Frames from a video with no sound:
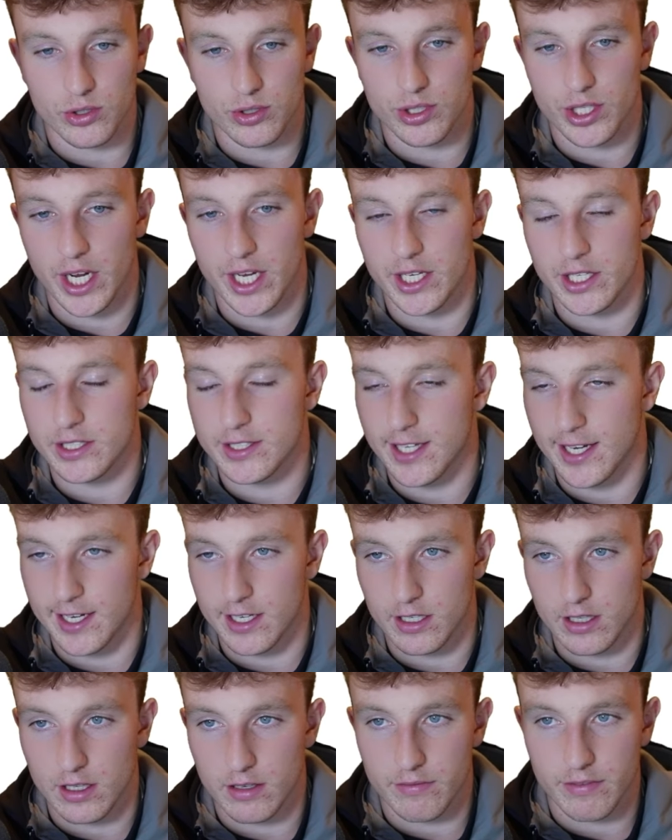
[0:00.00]
Chain of
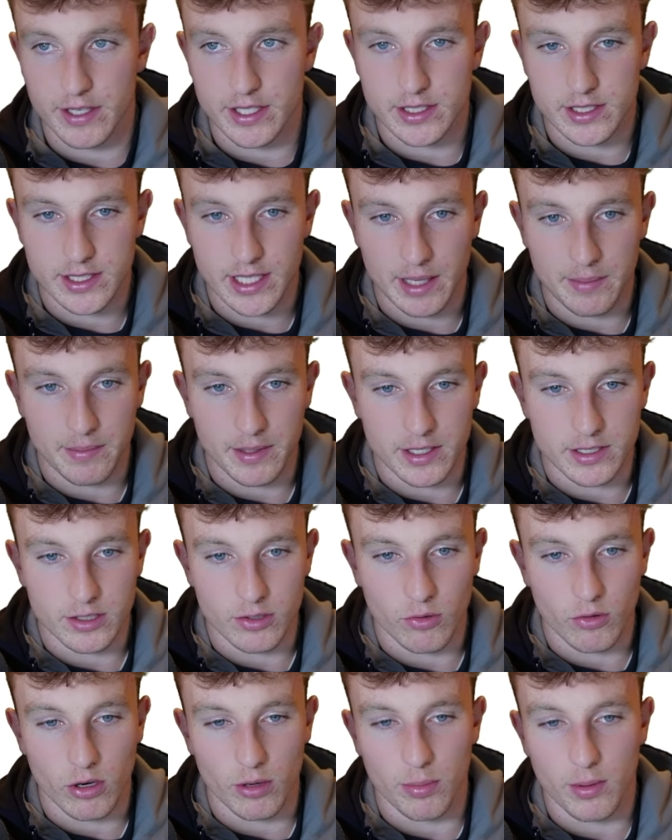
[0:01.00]
state delivery is the same thing as an
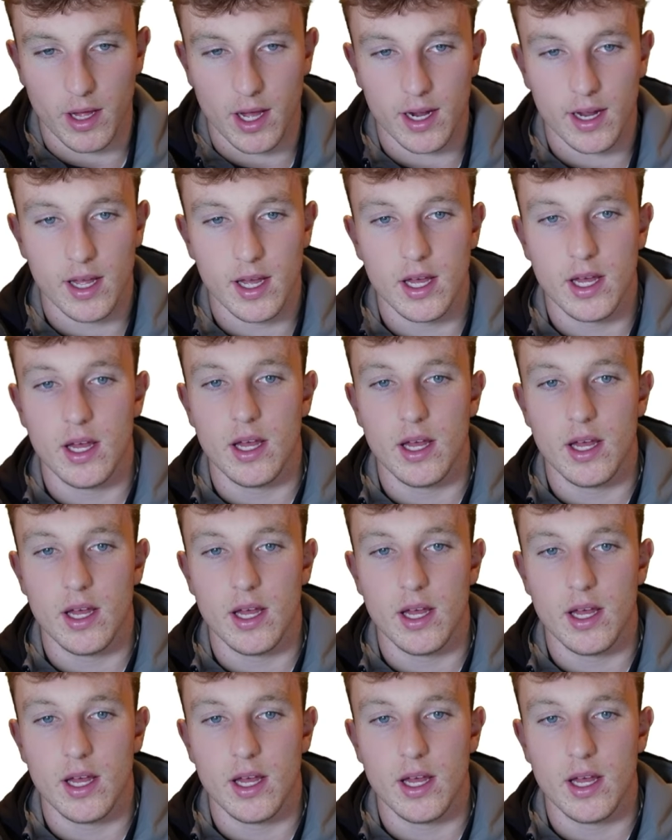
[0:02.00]
order block.